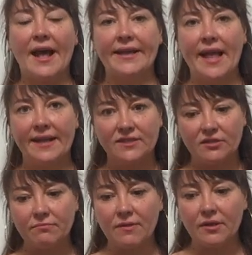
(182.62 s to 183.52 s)
as
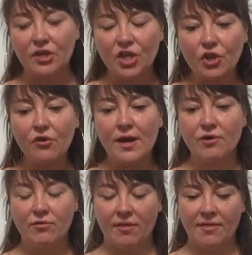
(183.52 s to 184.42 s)
a
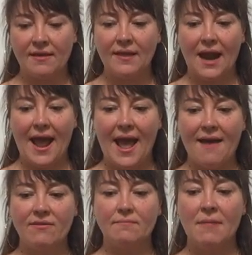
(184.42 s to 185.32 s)
curator, the thing that I
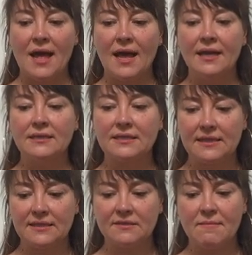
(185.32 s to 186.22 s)
have in mind
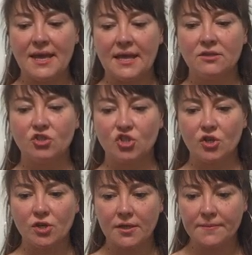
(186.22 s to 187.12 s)
is making
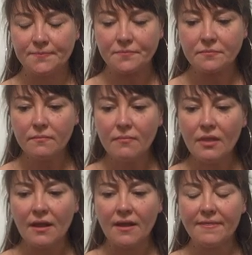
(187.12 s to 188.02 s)
sure
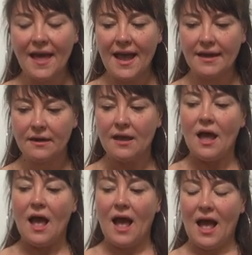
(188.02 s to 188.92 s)
that
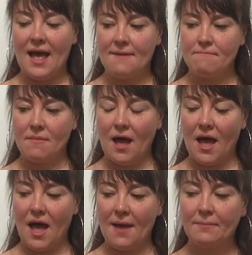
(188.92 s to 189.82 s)
I'm
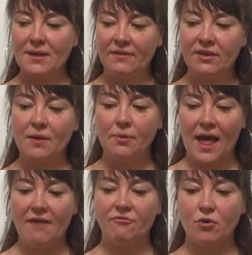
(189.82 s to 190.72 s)
giving a
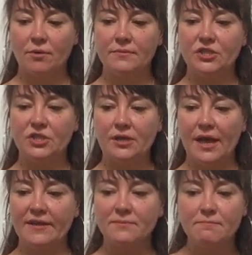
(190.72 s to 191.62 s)
platform to
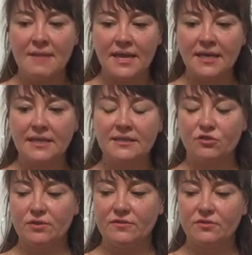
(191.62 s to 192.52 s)
as many
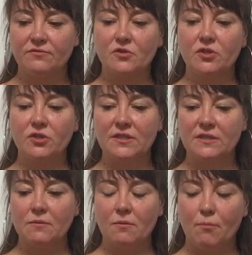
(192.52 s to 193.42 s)
sort of
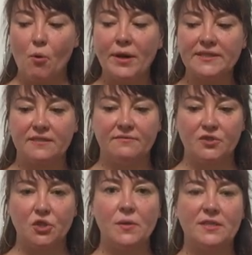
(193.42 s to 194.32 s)
diverse points of
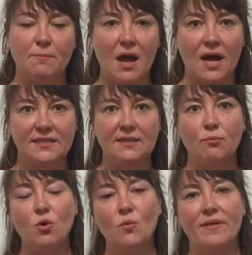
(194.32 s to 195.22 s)
view as
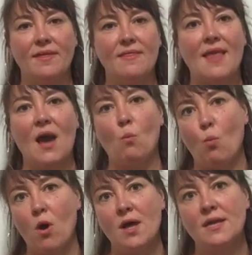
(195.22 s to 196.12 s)
possible within that
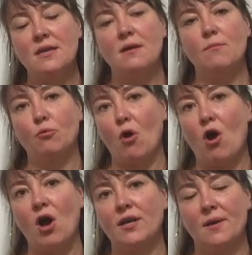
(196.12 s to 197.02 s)
one
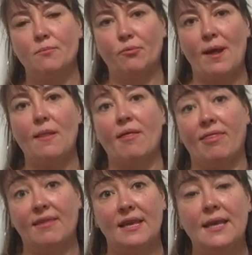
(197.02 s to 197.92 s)
broad umbrella
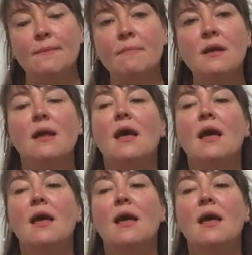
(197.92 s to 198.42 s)
theme.